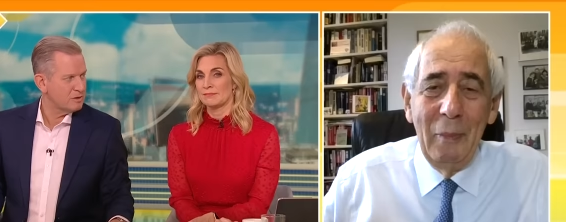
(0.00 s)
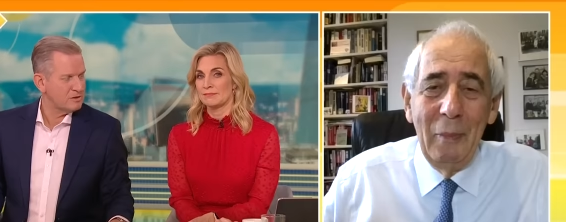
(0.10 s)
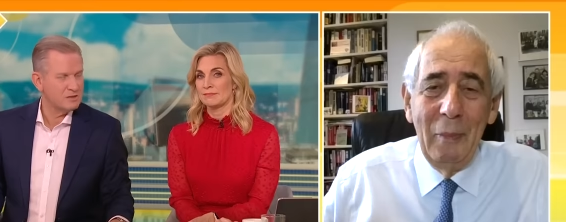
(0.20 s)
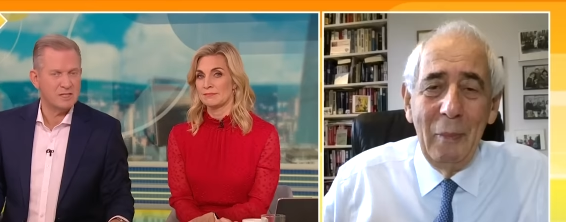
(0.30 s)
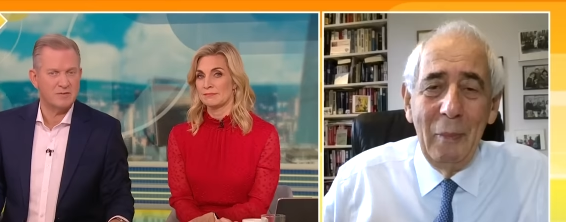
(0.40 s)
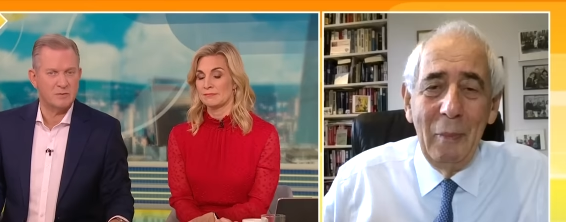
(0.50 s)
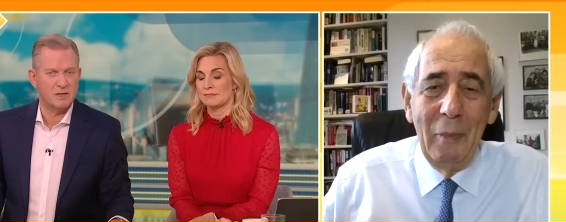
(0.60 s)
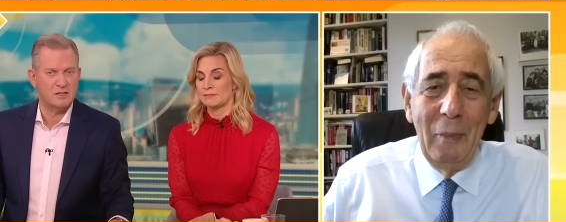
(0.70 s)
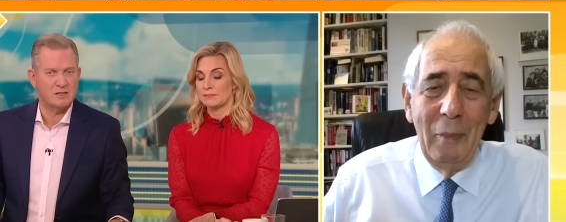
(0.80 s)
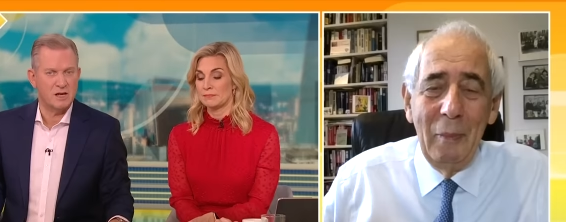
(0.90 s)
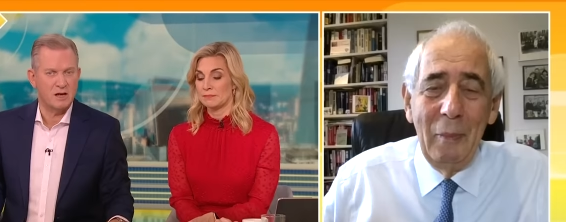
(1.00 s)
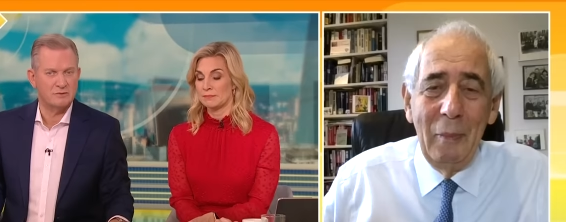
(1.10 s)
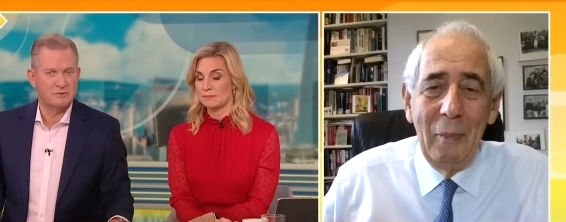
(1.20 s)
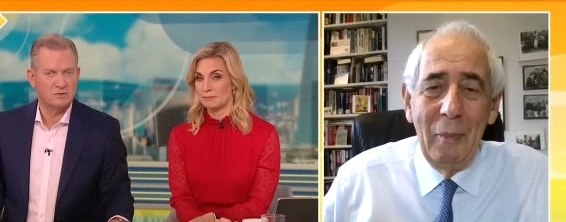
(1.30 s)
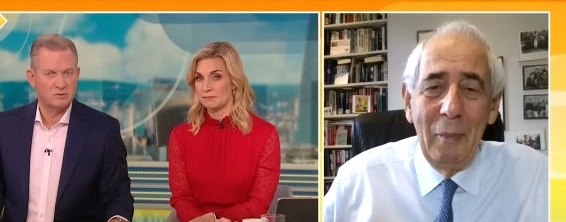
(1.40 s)
Speaker 1: person he's ever met in his
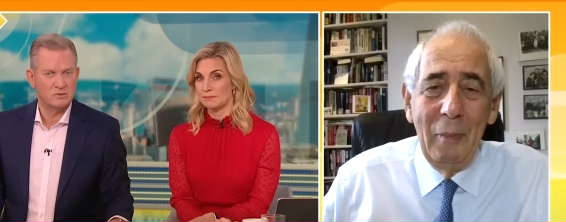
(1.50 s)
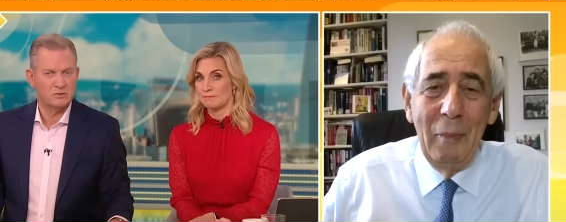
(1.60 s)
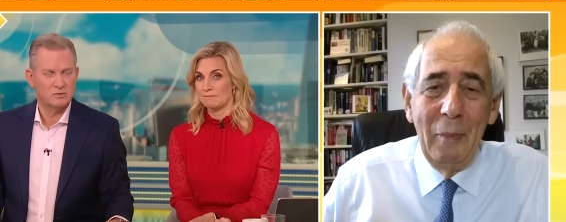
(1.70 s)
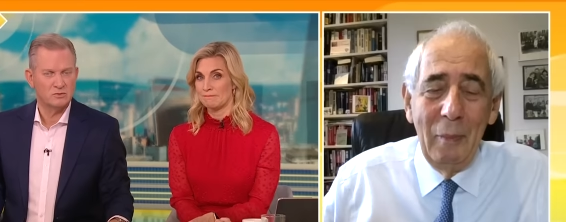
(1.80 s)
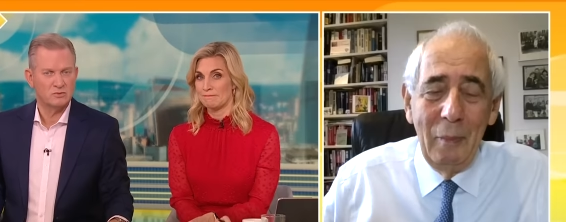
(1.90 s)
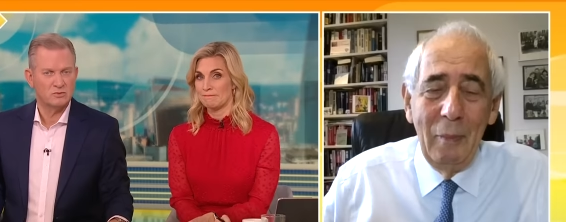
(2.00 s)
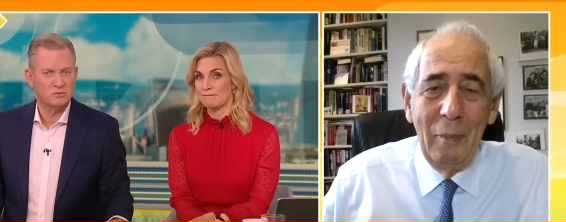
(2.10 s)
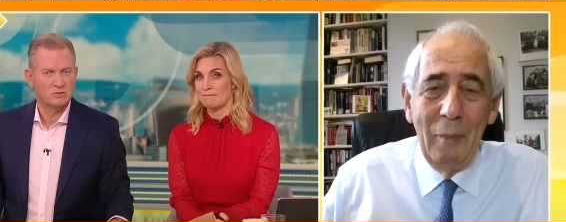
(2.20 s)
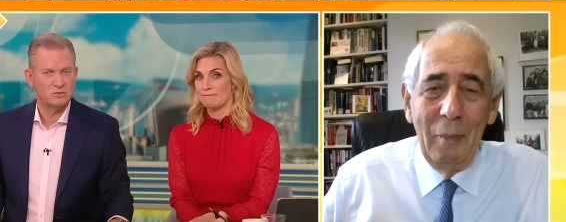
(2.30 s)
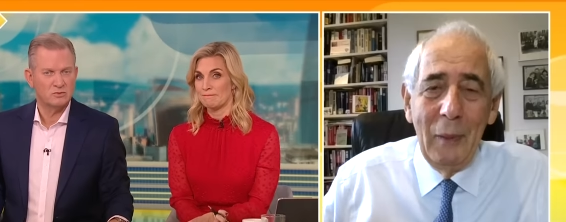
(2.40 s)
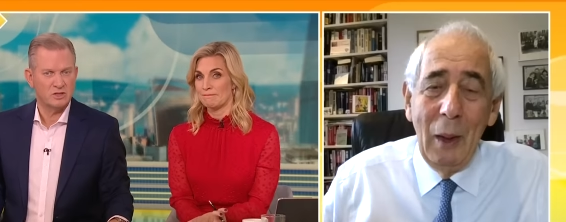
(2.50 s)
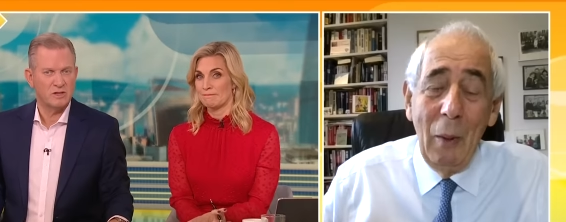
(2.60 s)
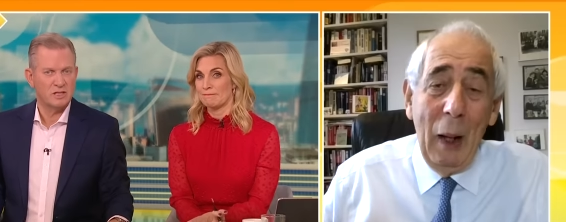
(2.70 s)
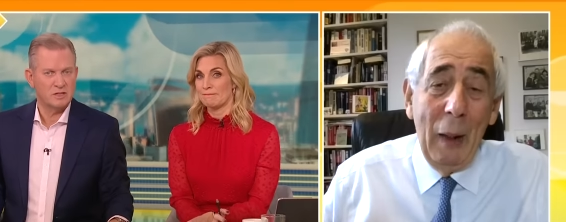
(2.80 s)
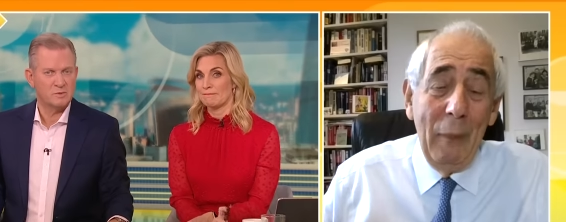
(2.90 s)
life, which
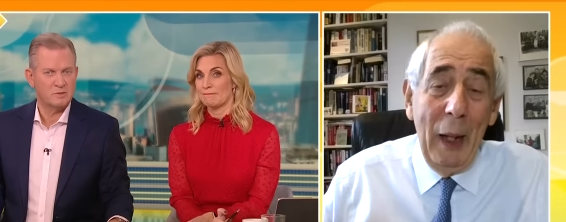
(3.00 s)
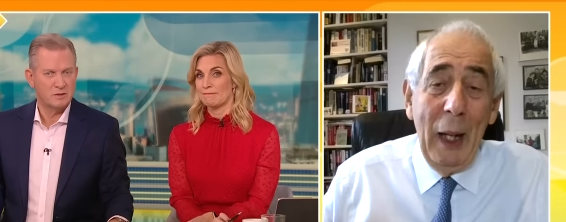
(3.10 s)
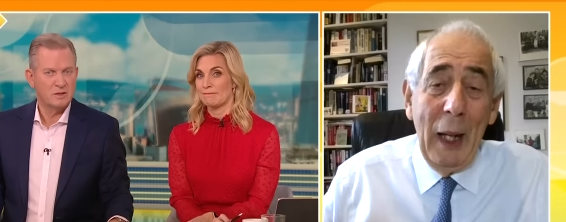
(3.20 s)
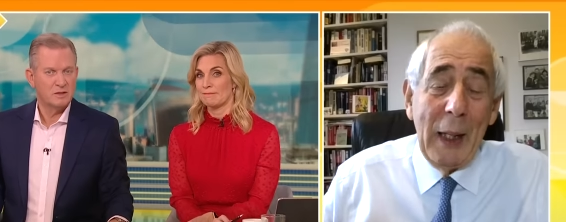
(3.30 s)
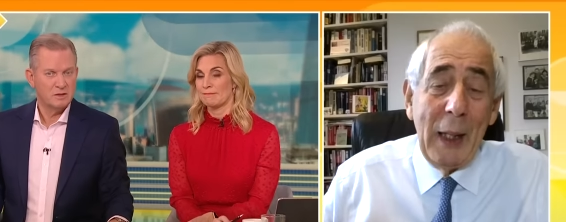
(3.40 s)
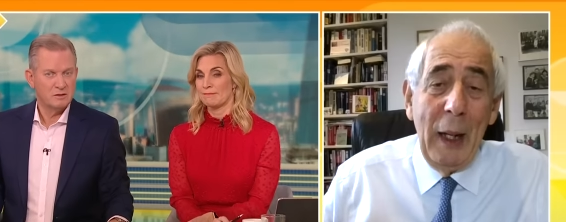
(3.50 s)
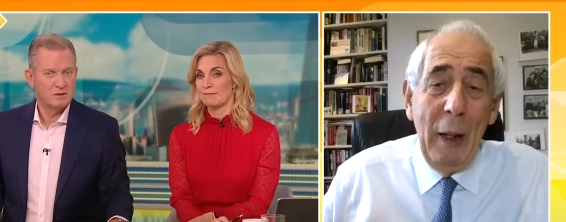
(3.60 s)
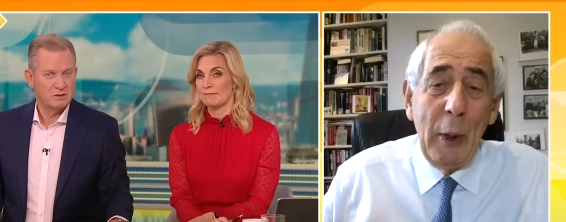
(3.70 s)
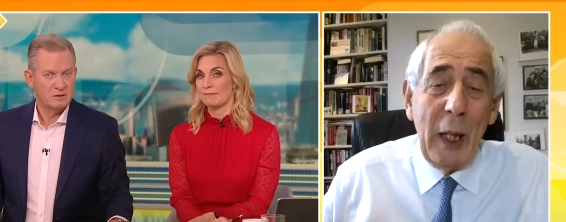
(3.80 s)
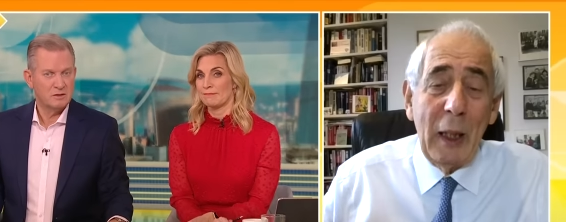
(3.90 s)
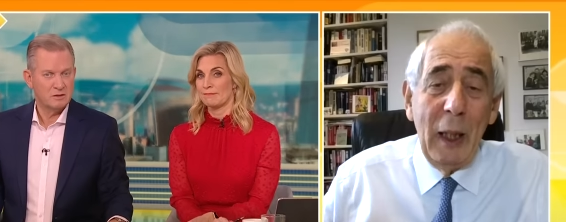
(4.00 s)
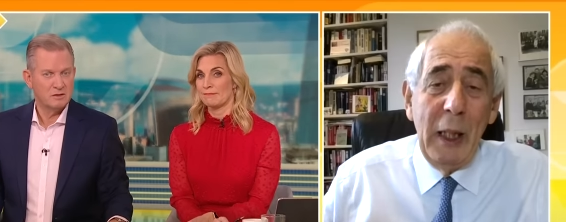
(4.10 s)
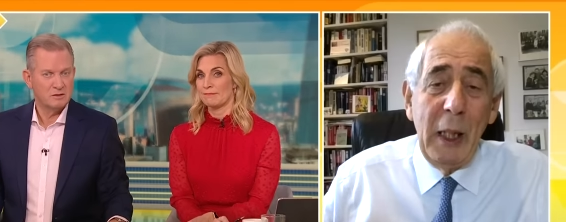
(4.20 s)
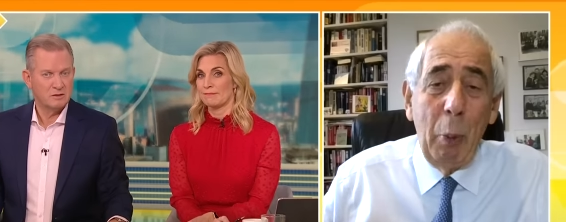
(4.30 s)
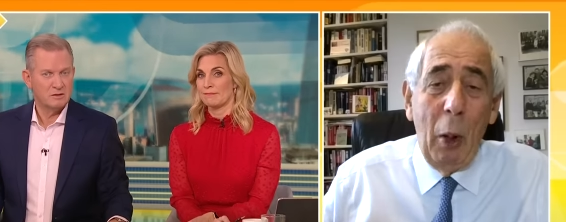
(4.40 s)
I think. Well,
Speaker 2: he is, and he was
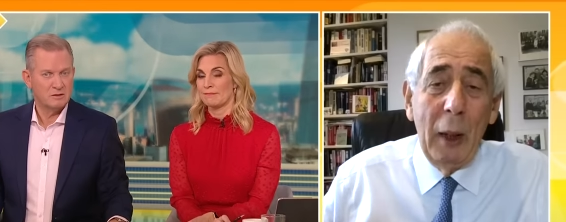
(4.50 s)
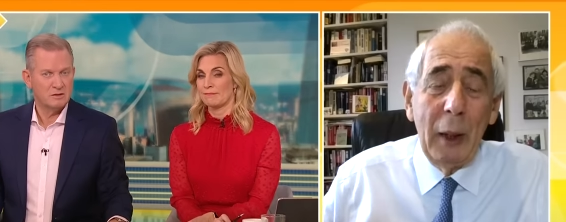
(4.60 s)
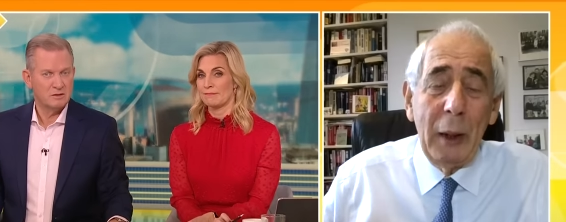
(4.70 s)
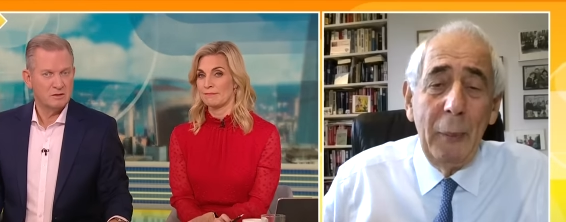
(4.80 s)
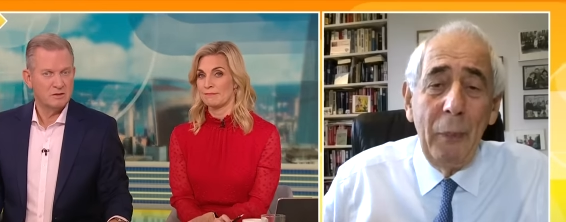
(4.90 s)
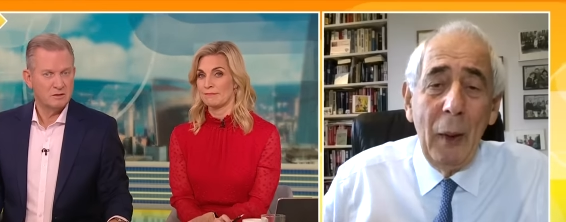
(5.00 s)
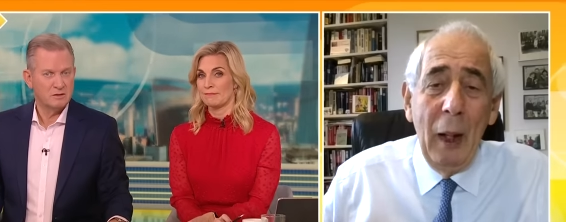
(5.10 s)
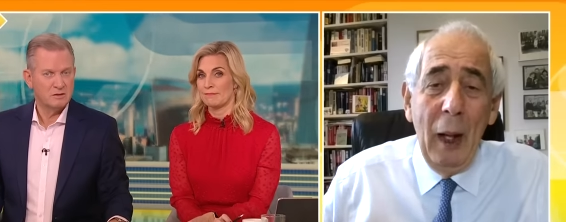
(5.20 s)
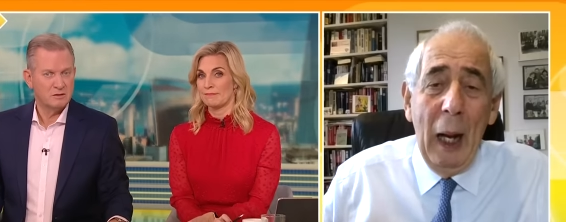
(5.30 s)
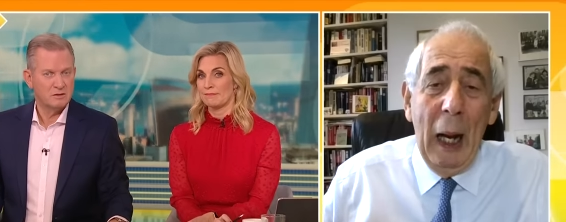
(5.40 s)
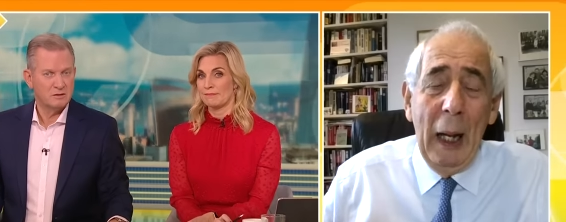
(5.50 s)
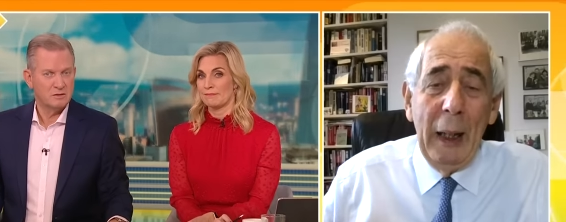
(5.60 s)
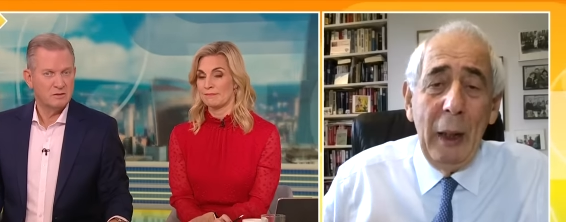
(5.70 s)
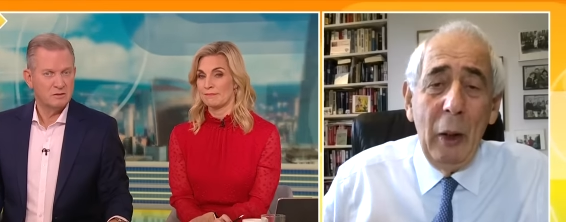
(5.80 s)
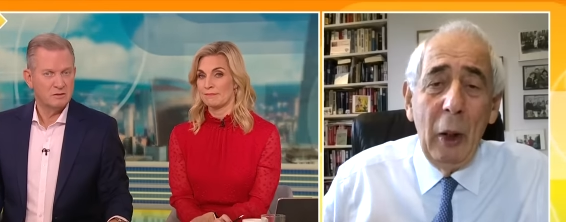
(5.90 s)
utterly spoilt,
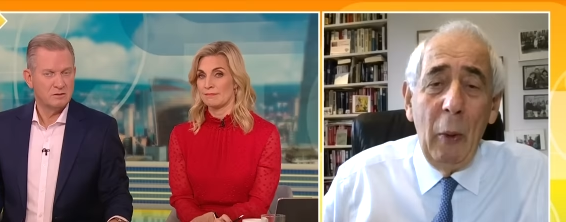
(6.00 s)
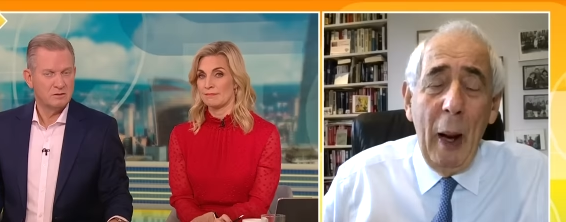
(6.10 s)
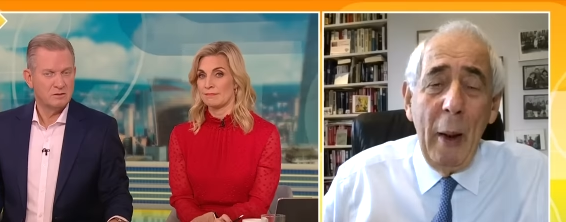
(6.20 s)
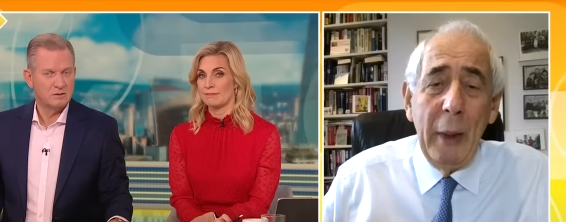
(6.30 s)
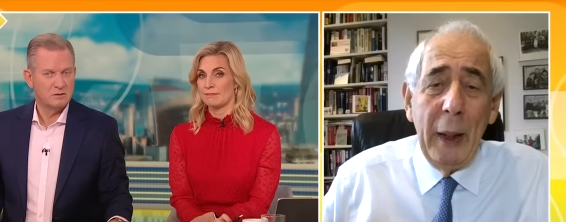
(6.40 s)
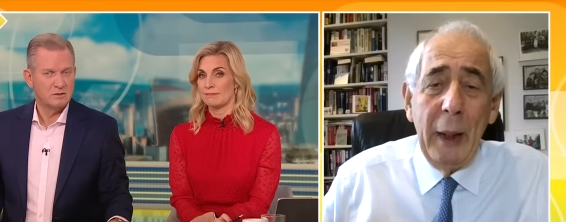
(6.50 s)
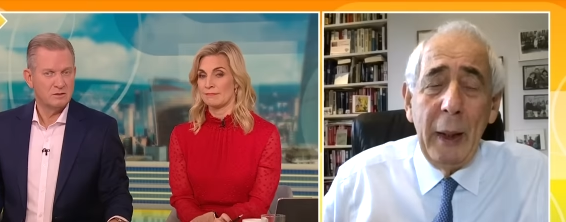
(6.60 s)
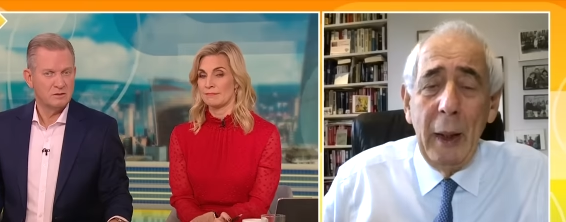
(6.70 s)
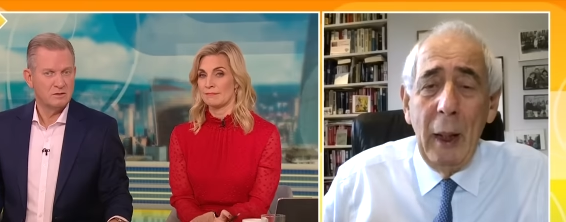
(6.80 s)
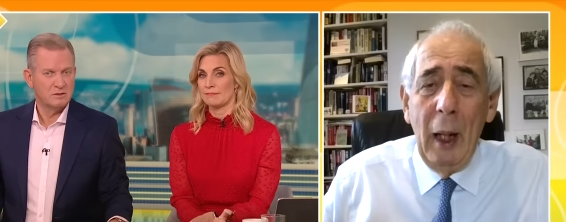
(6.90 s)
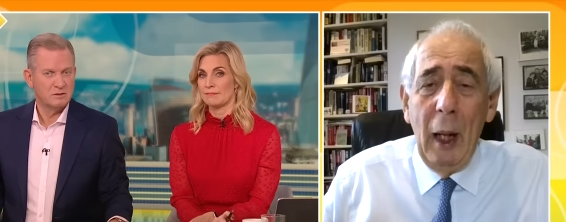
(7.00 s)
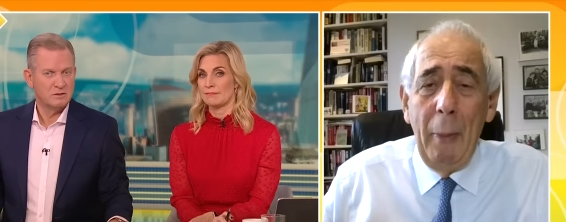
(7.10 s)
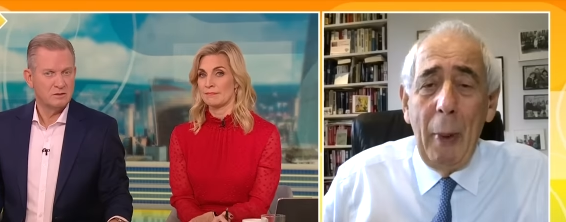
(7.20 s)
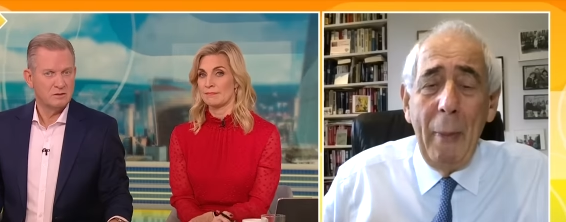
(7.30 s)
and he got away with it uh,